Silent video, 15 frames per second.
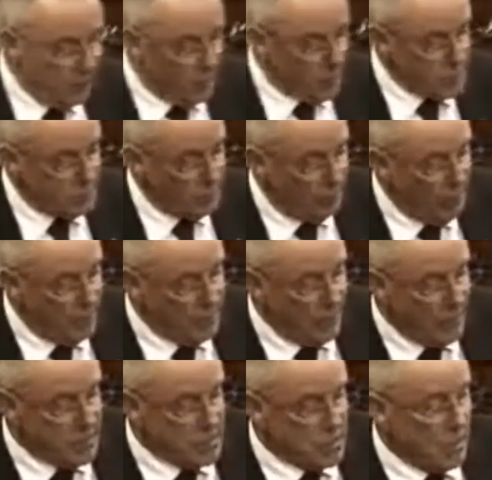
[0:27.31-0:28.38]
Forestry Agreement
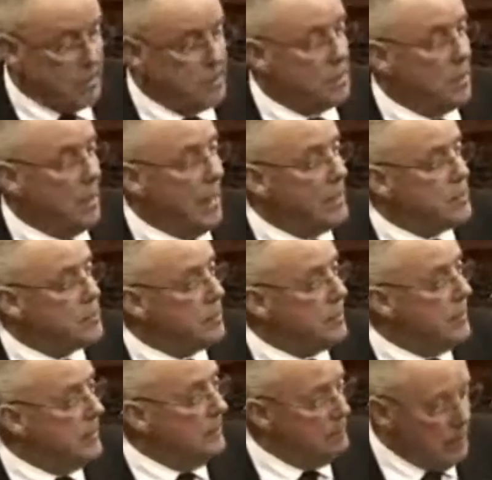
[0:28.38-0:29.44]
legislation last
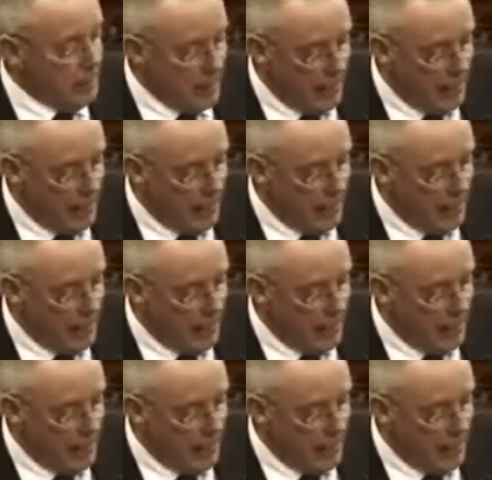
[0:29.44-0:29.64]
year